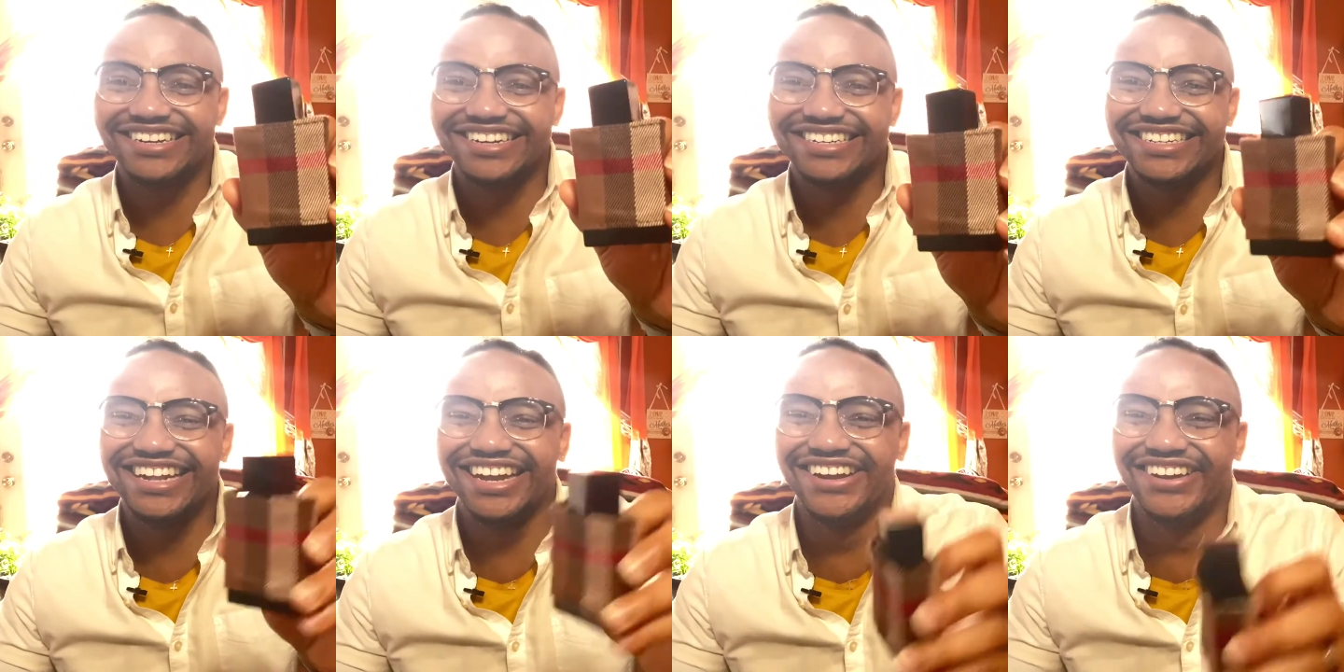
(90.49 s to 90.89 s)

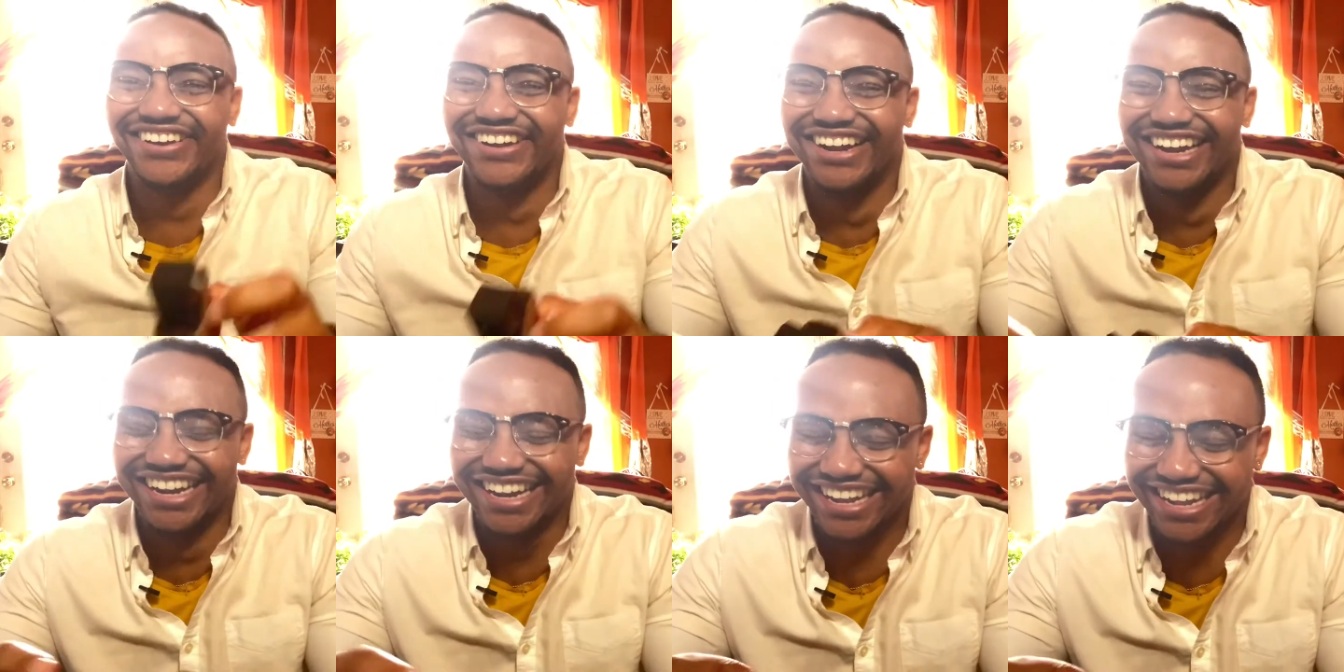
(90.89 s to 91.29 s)

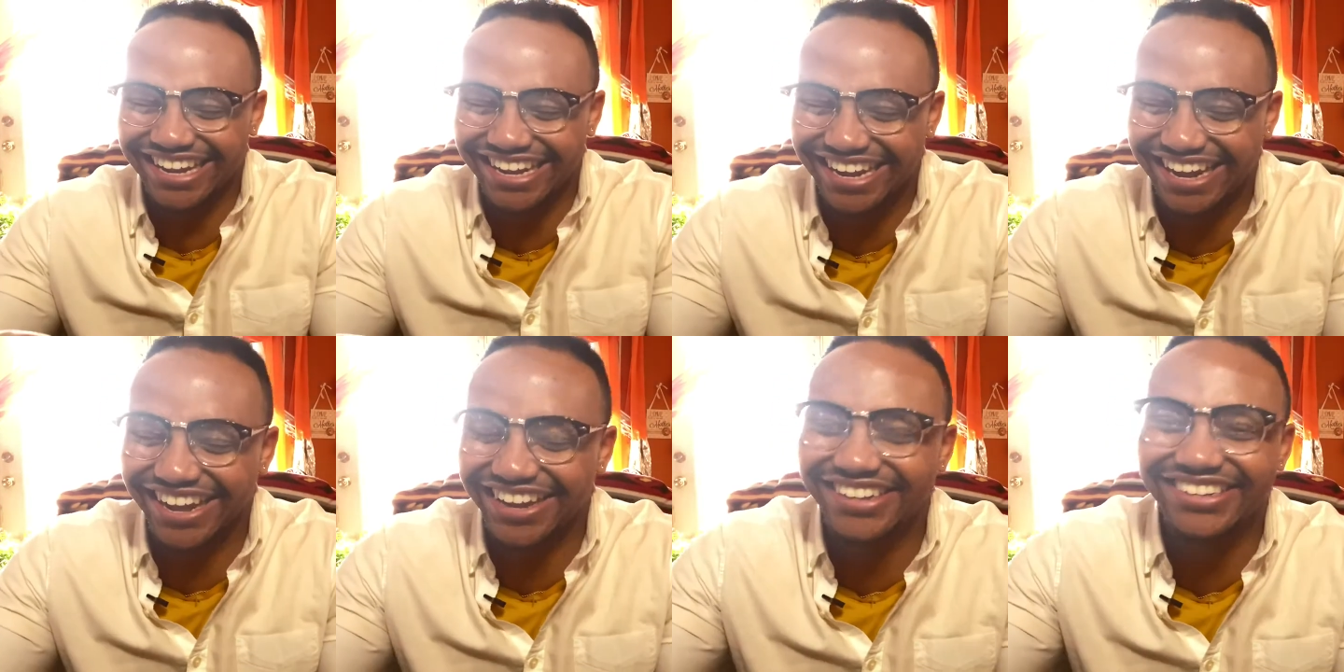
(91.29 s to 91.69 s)

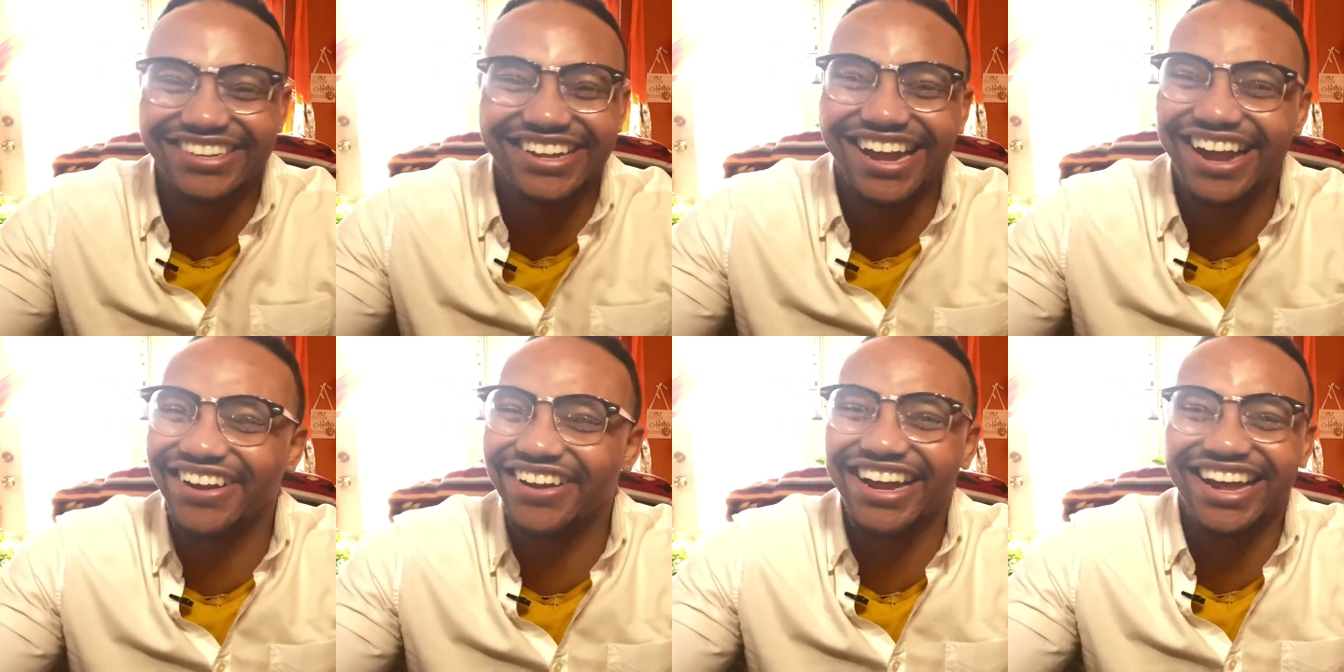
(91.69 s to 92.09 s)

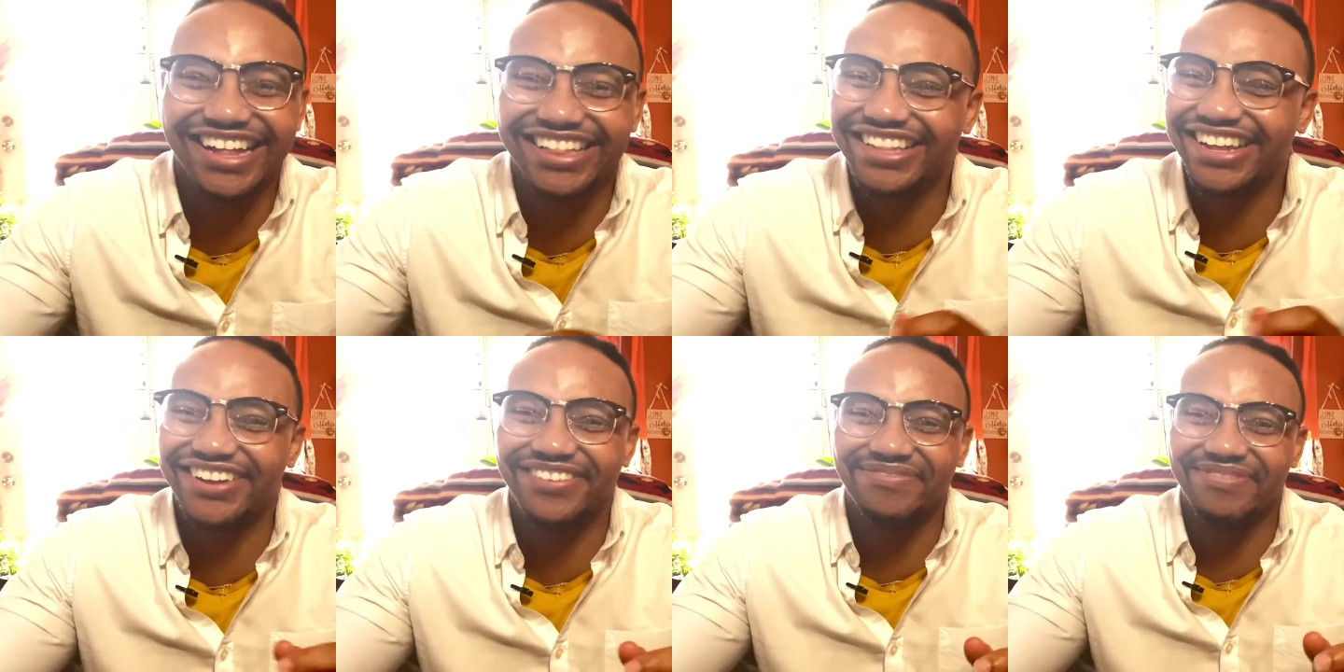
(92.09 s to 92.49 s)
I got
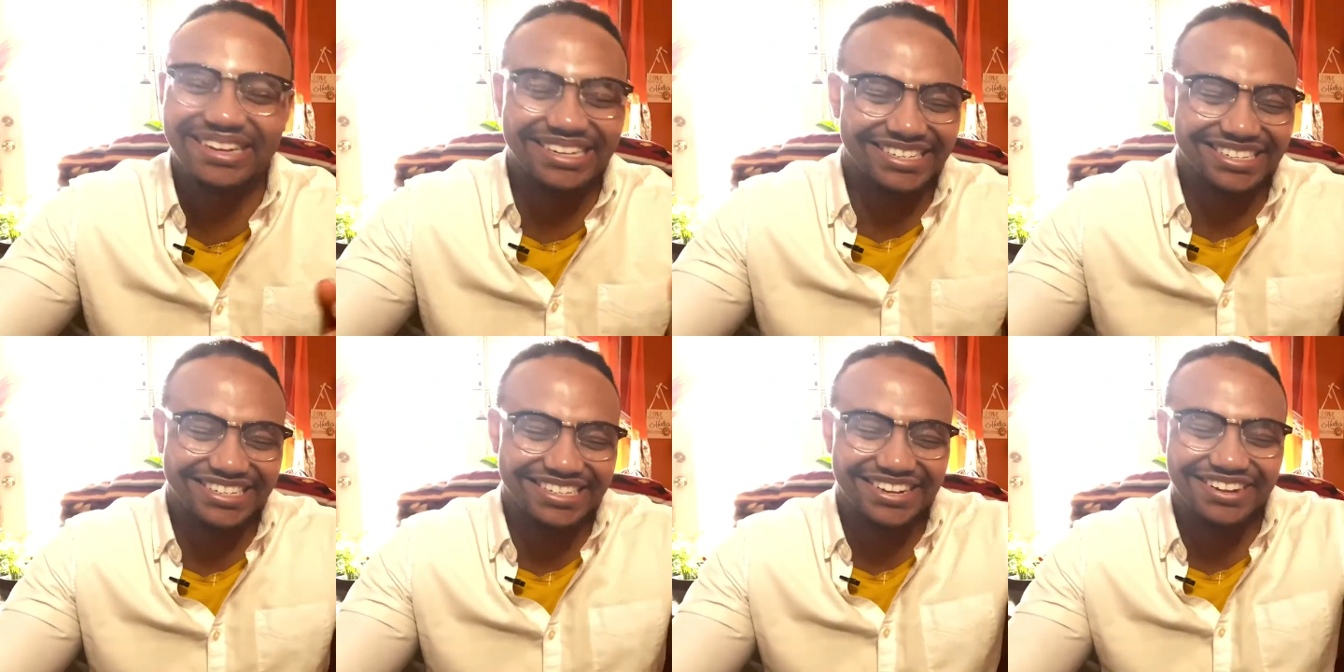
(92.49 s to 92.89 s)
that
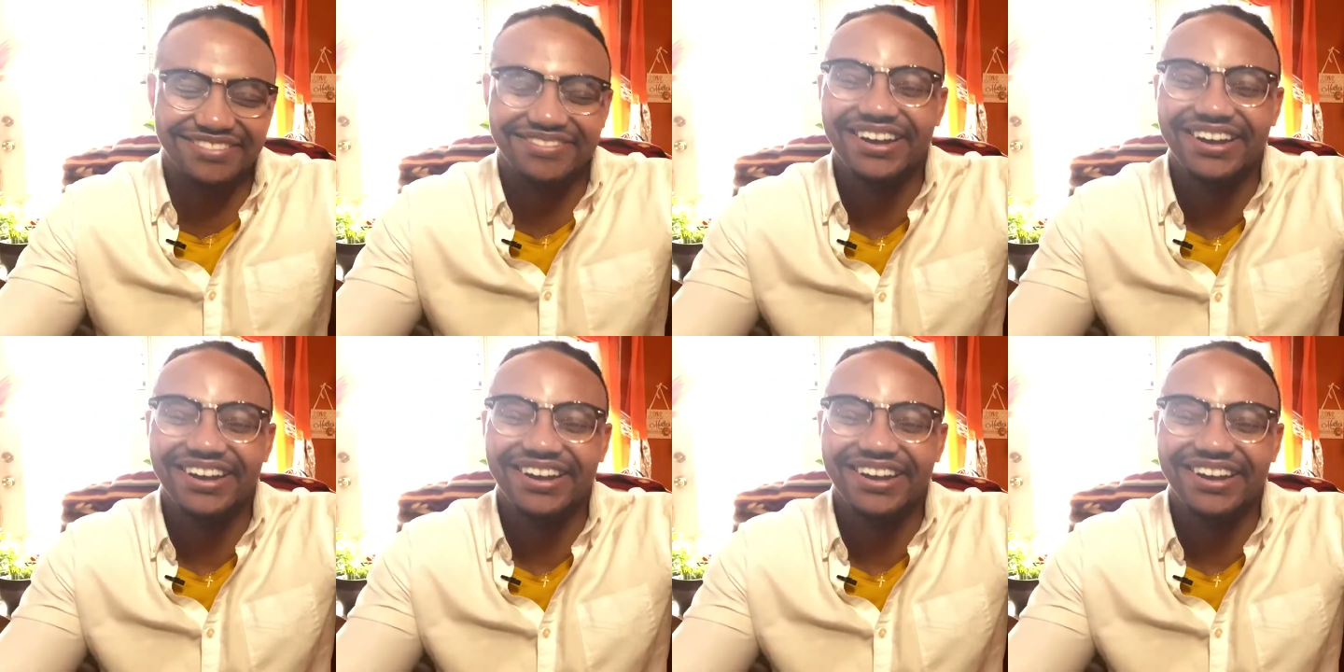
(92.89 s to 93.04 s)
mixed up.